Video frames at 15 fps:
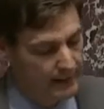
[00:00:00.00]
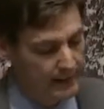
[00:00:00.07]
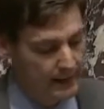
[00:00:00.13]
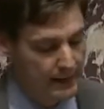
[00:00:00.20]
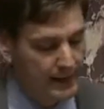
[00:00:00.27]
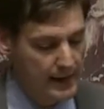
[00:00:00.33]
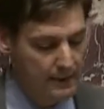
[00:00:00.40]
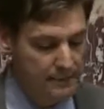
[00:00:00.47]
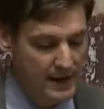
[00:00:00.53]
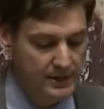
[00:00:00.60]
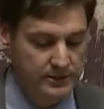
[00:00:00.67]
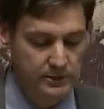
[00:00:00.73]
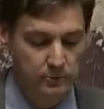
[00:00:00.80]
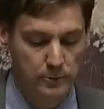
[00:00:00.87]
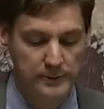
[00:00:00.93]
and I
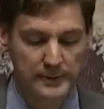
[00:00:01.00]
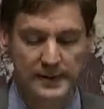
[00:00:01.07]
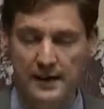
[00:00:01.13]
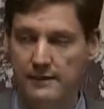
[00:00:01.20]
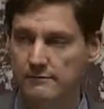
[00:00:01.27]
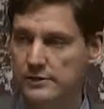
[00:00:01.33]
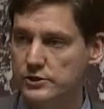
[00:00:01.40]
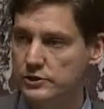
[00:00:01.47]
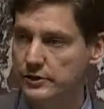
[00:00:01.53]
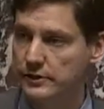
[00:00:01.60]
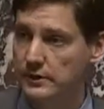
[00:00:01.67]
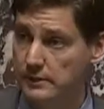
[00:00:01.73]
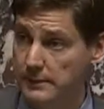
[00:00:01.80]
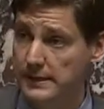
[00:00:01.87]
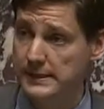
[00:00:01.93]
imagine it will be canvassed during the
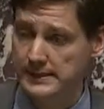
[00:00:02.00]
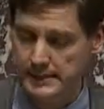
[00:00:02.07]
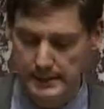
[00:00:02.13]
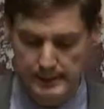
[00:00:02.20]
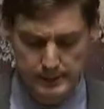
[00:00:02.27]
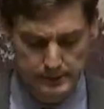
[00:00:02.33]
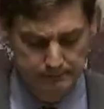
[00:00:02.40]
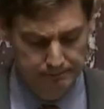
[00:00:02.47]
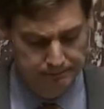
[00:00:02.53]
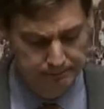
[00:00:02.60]
committee stage.